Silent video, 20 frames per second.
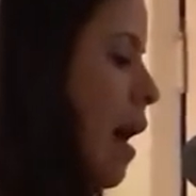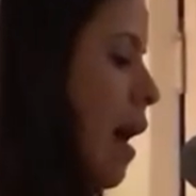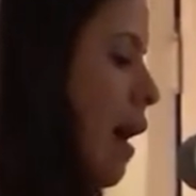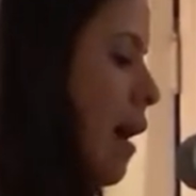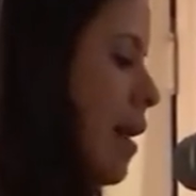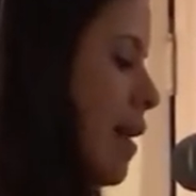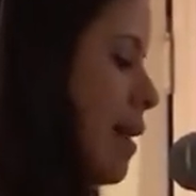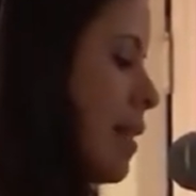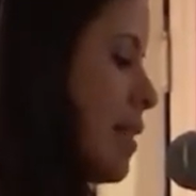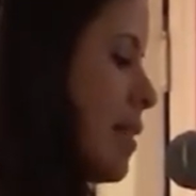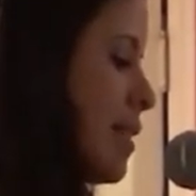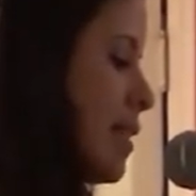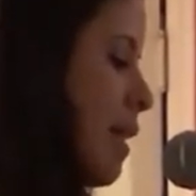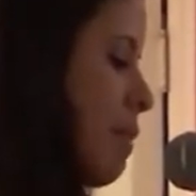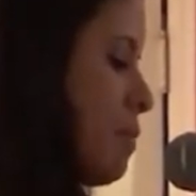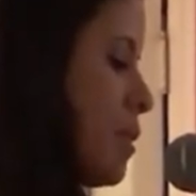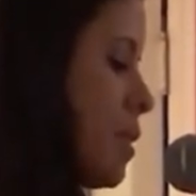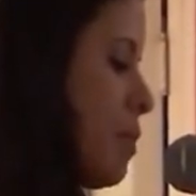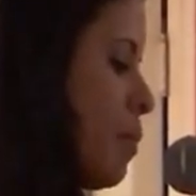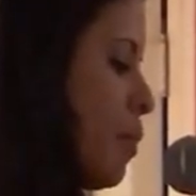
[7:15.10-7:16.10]

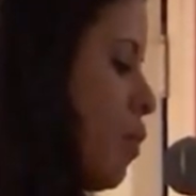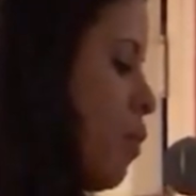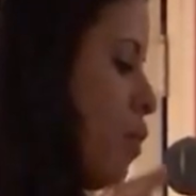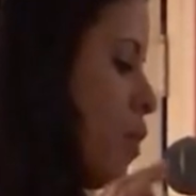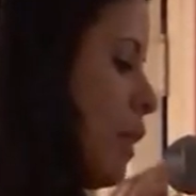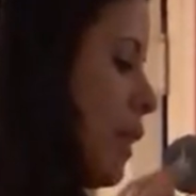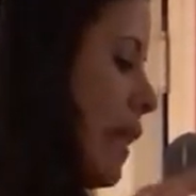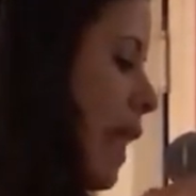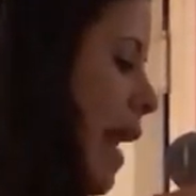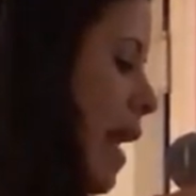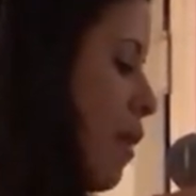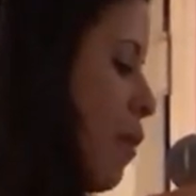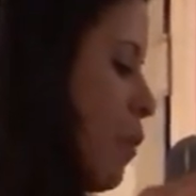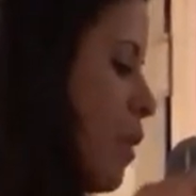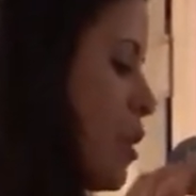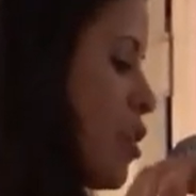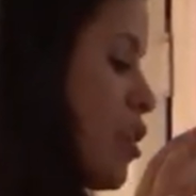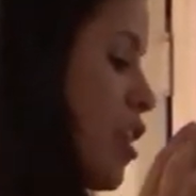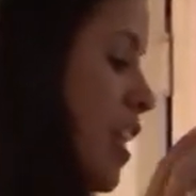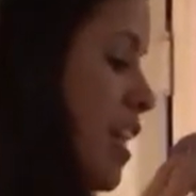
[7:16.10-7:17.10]
Unacceptable
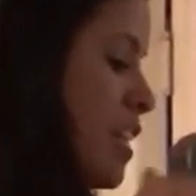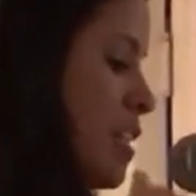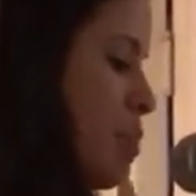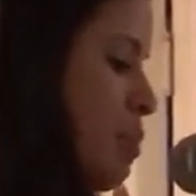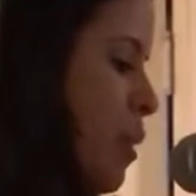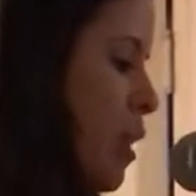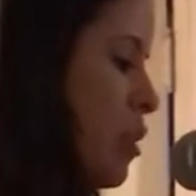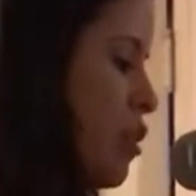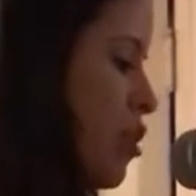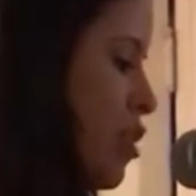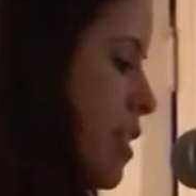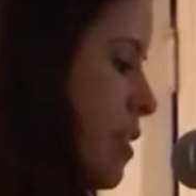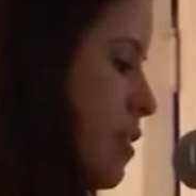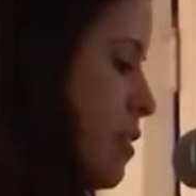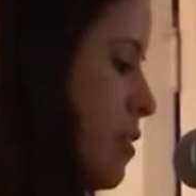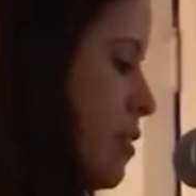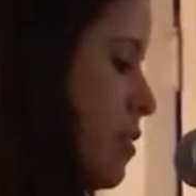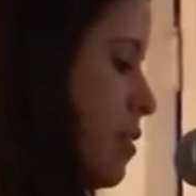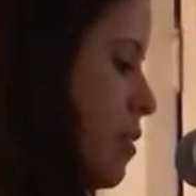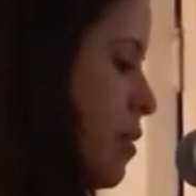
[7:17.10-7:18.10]
language
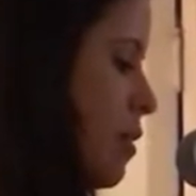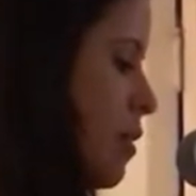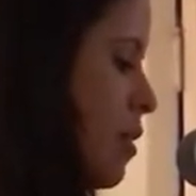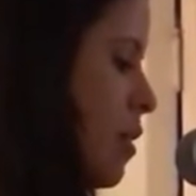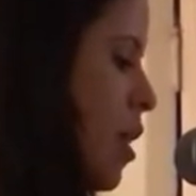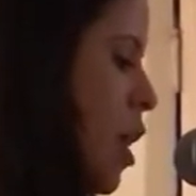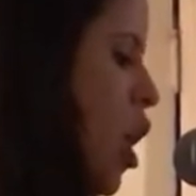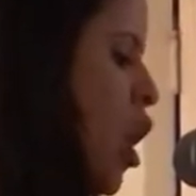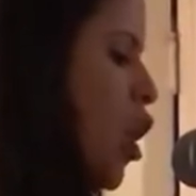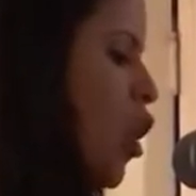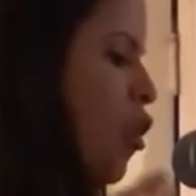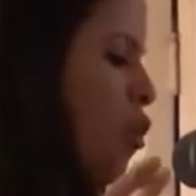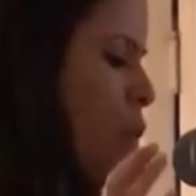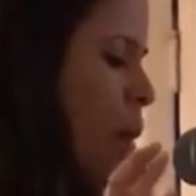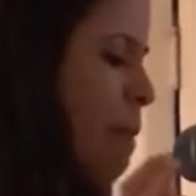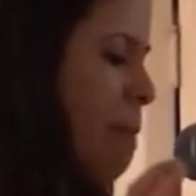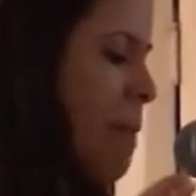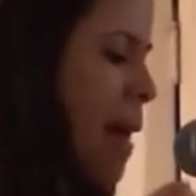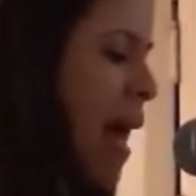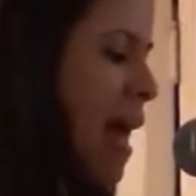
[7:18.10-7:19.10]
expressions,
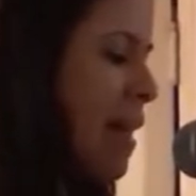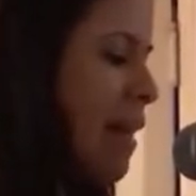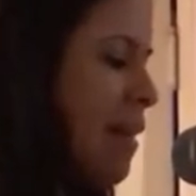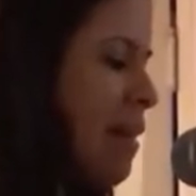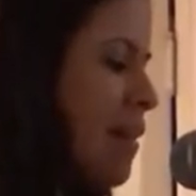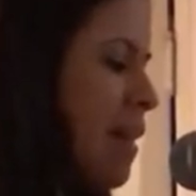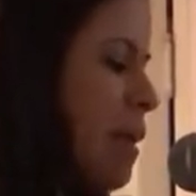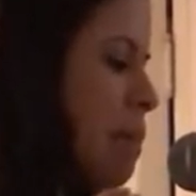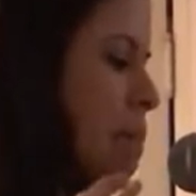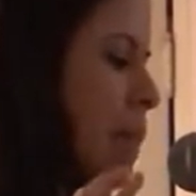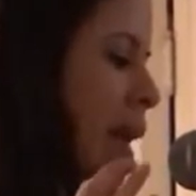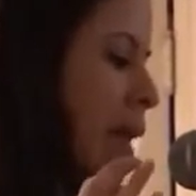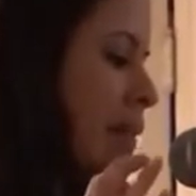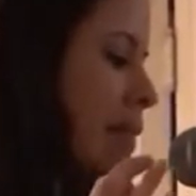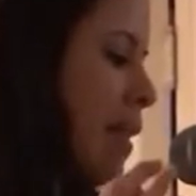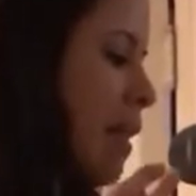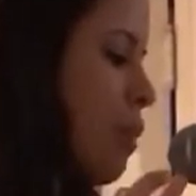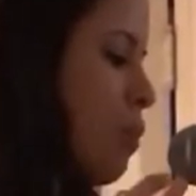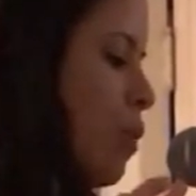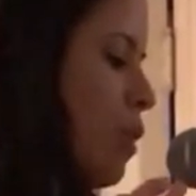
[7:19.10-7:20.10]
grammatically
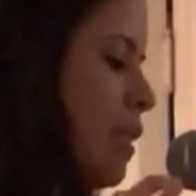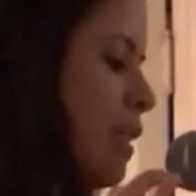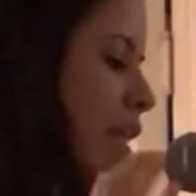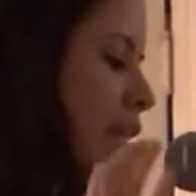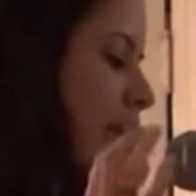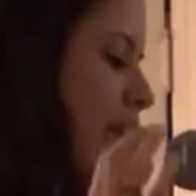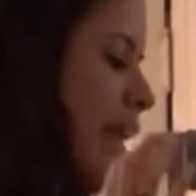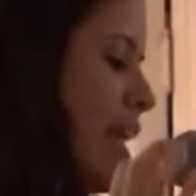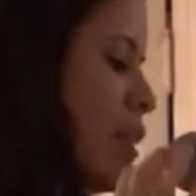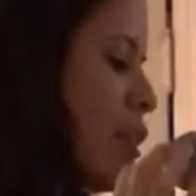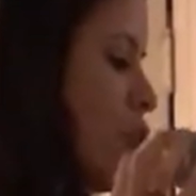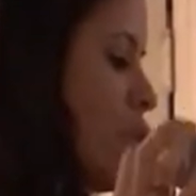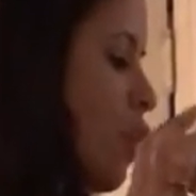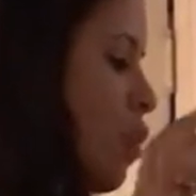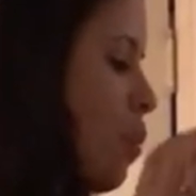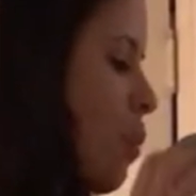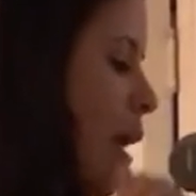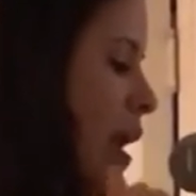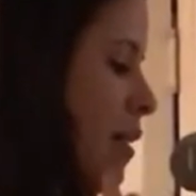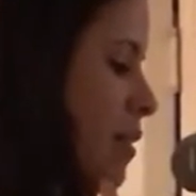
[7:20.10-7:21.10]
bilingually
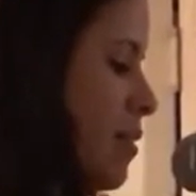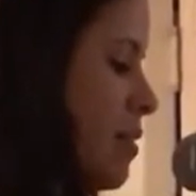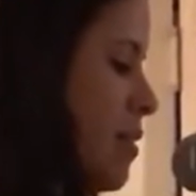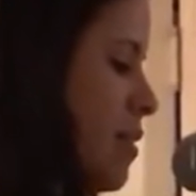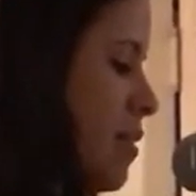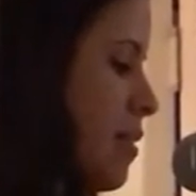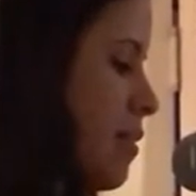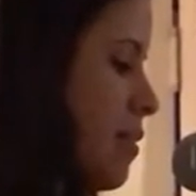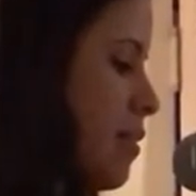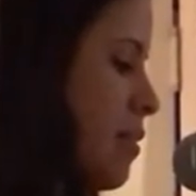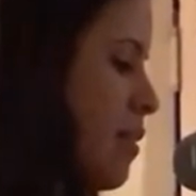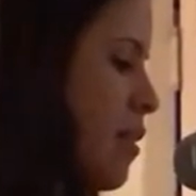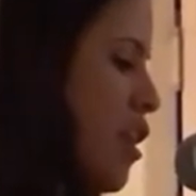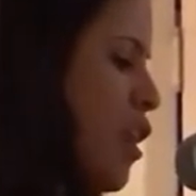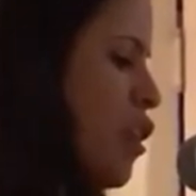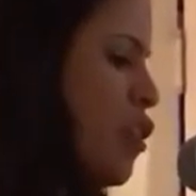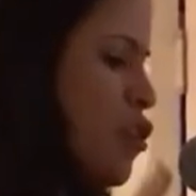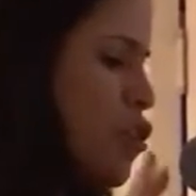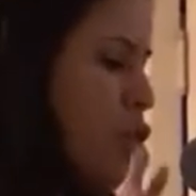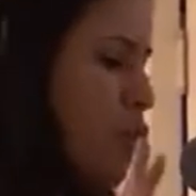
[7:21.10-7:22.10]
incorrect.
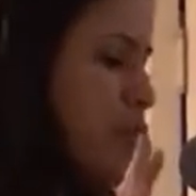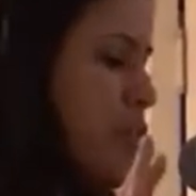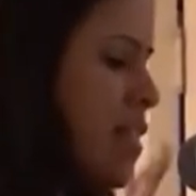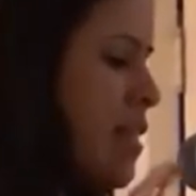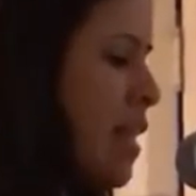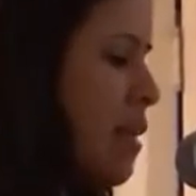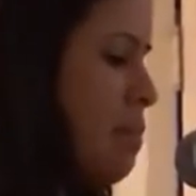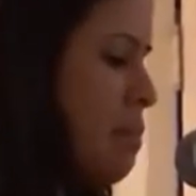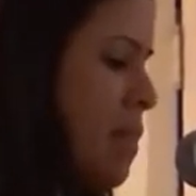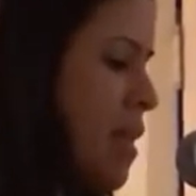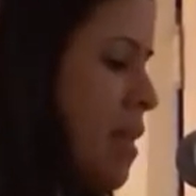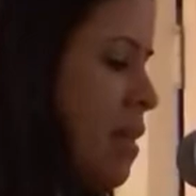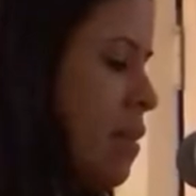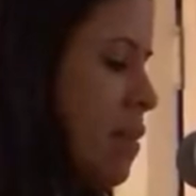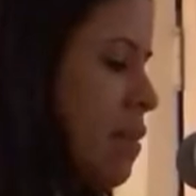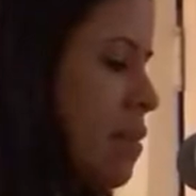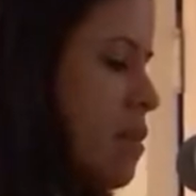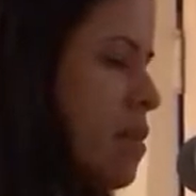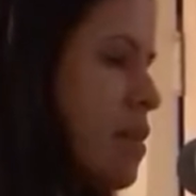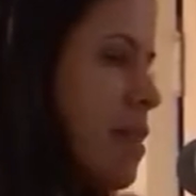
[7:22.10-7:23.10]
Don't say me,
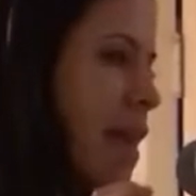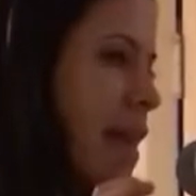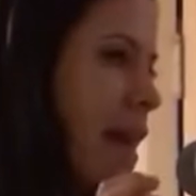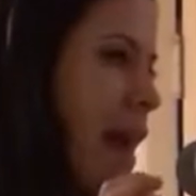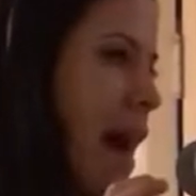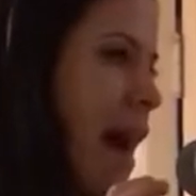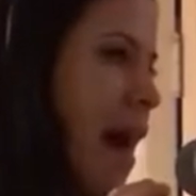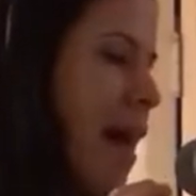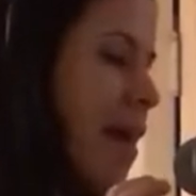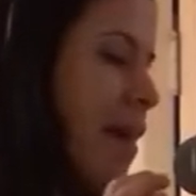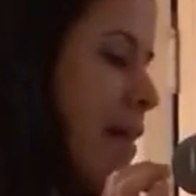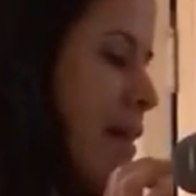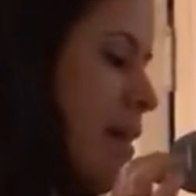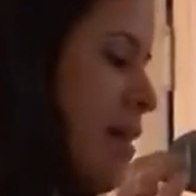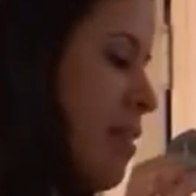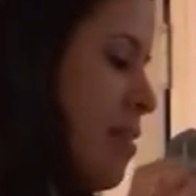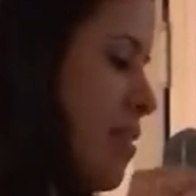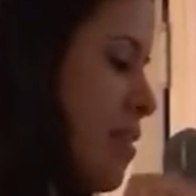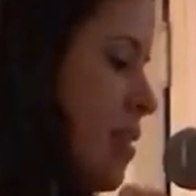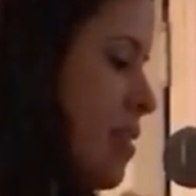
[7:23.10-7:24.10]
say I
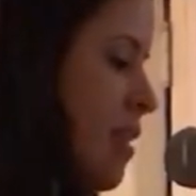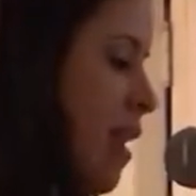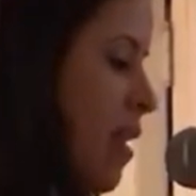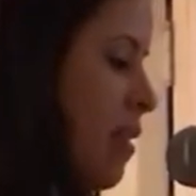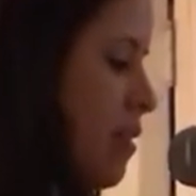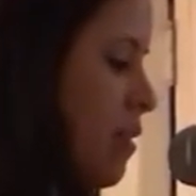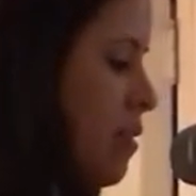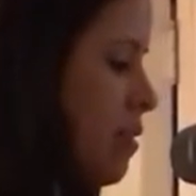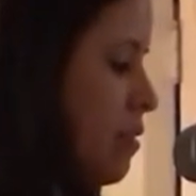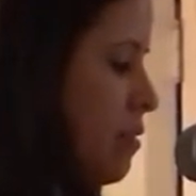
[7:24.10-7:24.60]
instead.